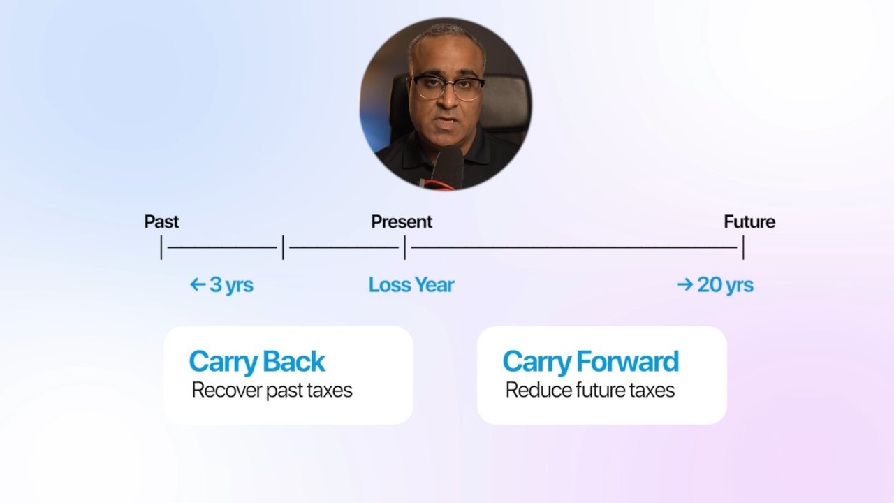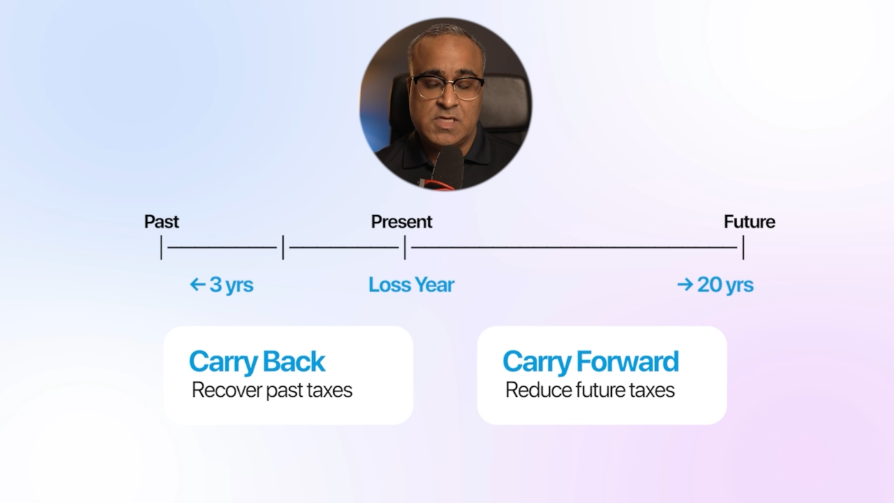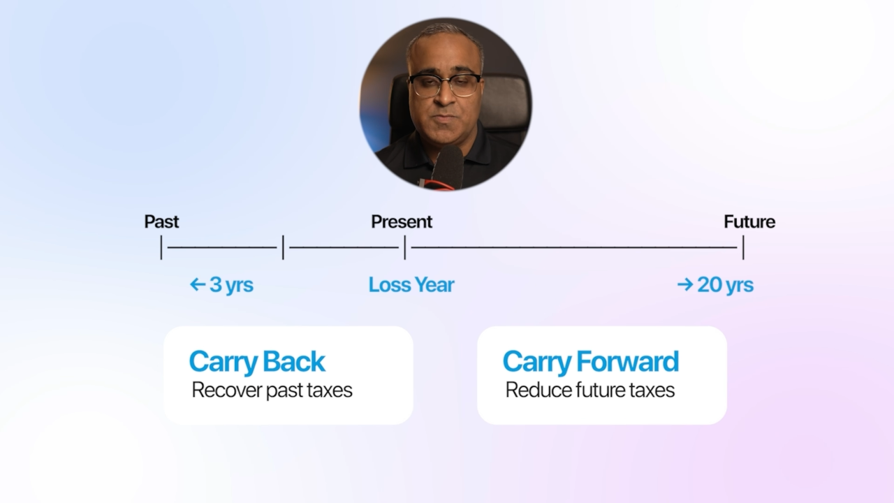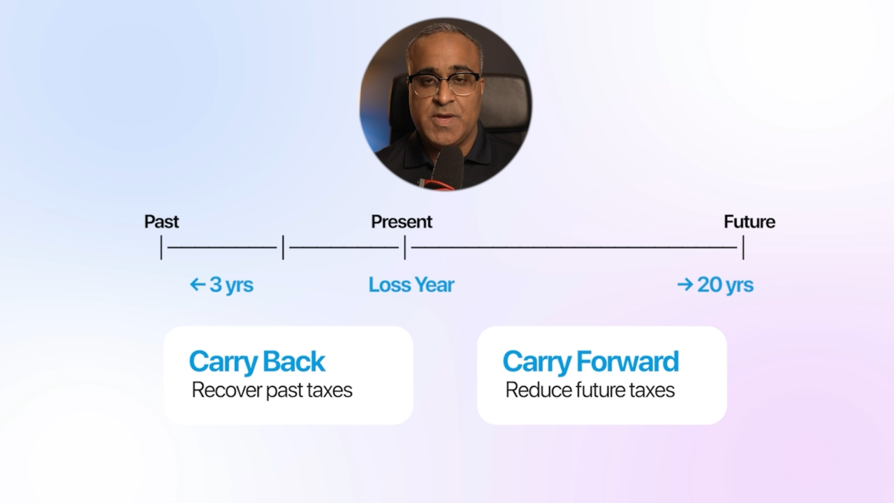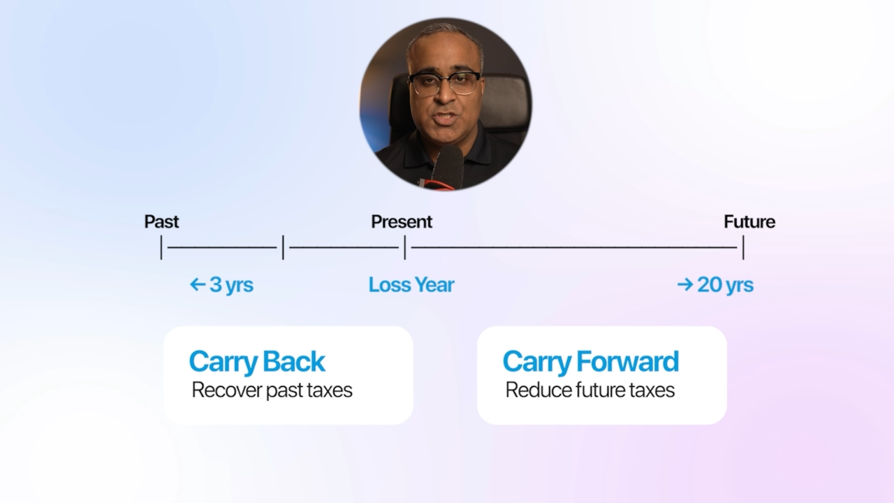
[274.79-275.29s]

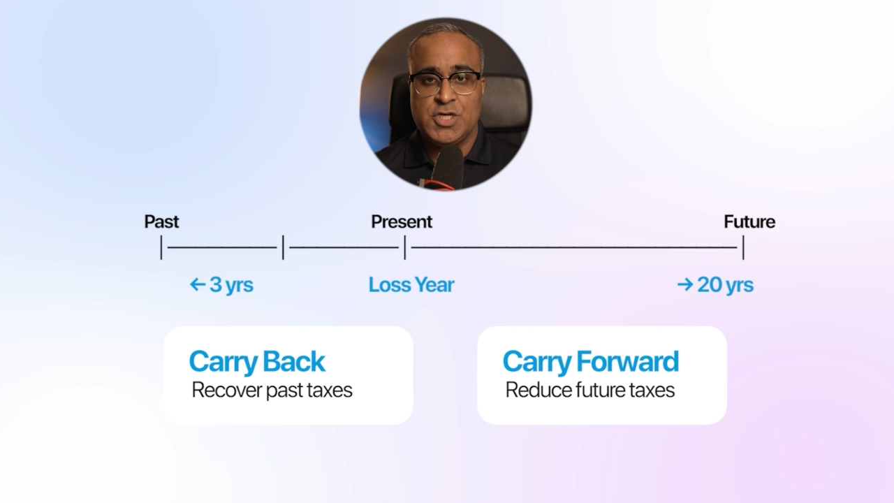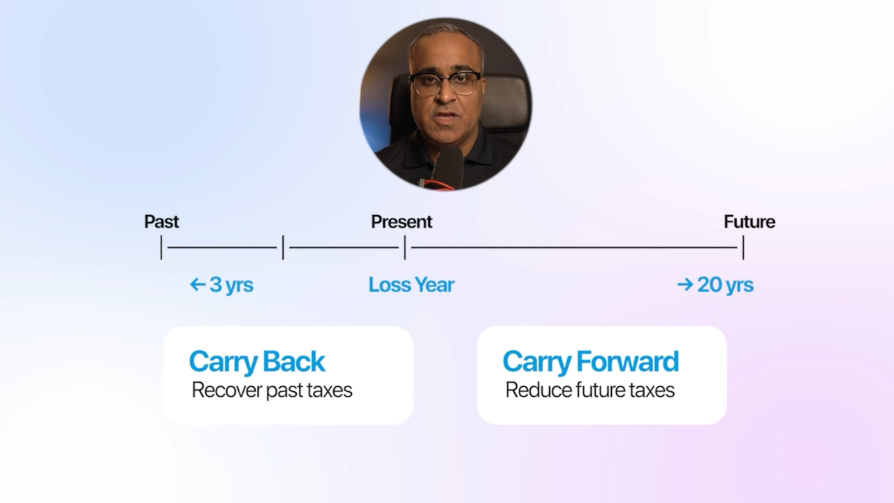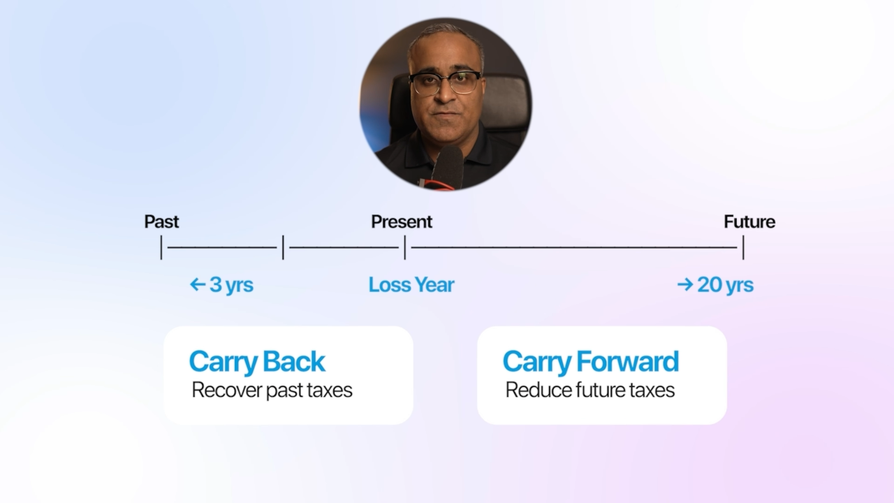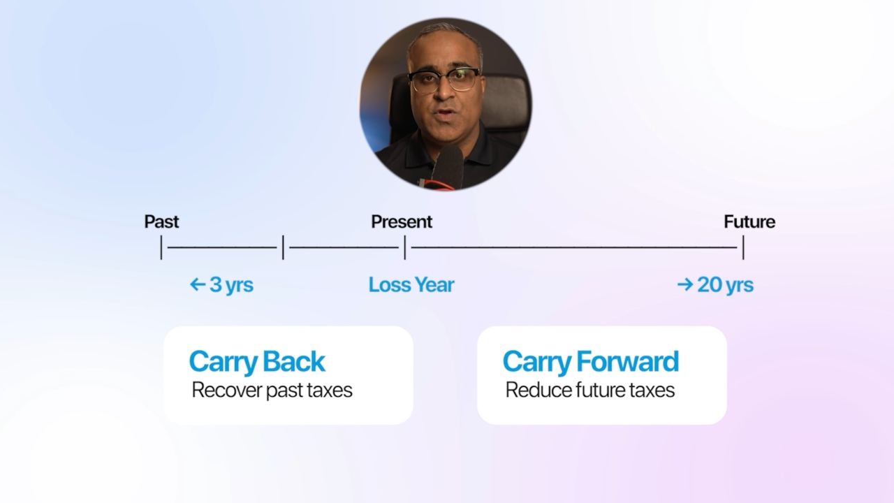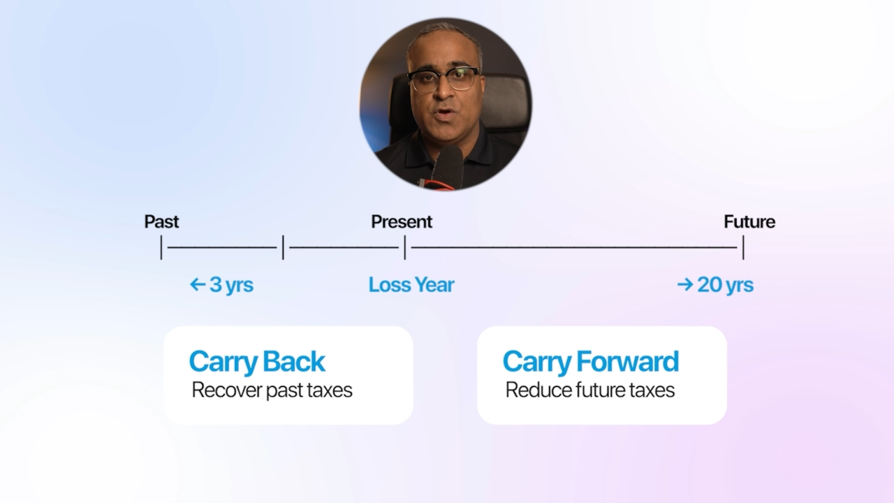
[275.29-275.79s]
especially
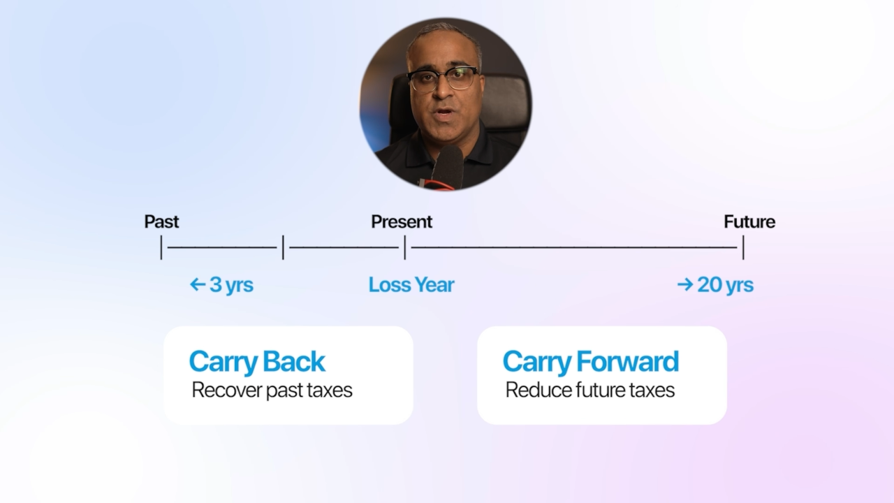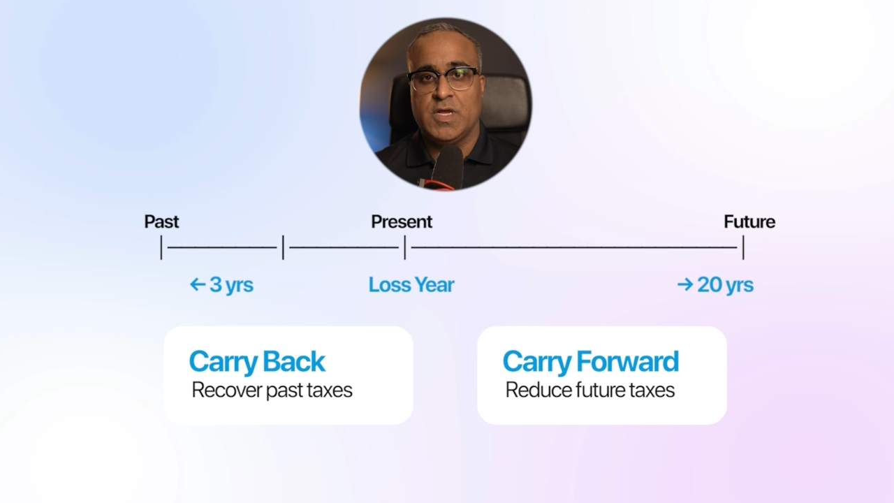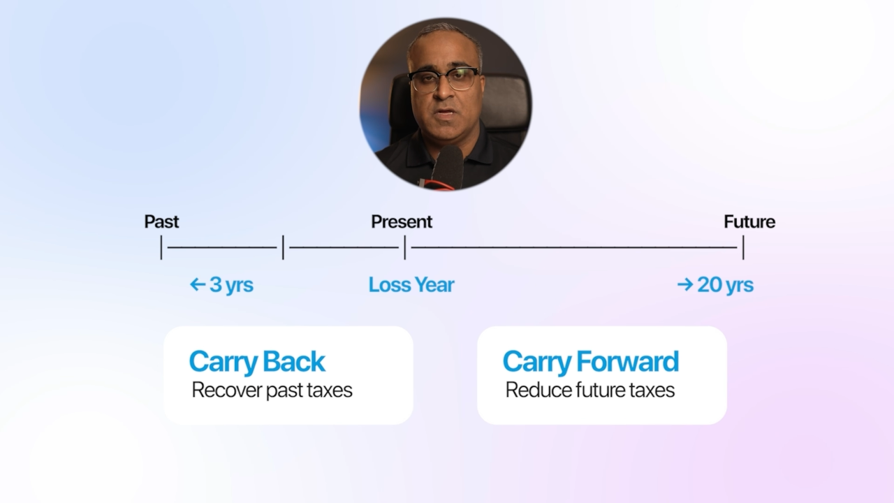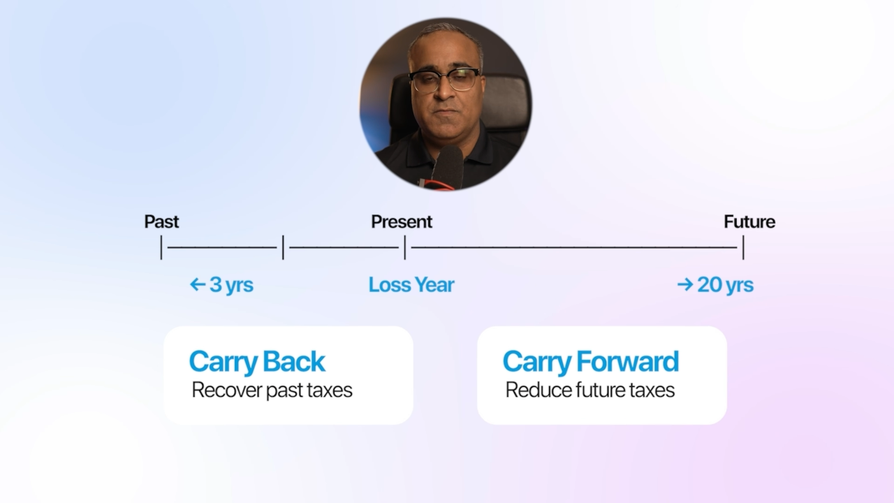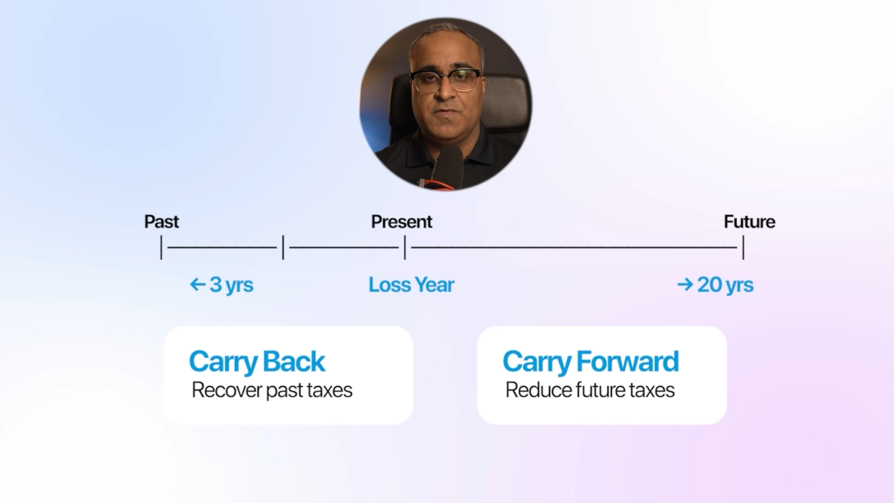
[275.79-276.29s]
if your income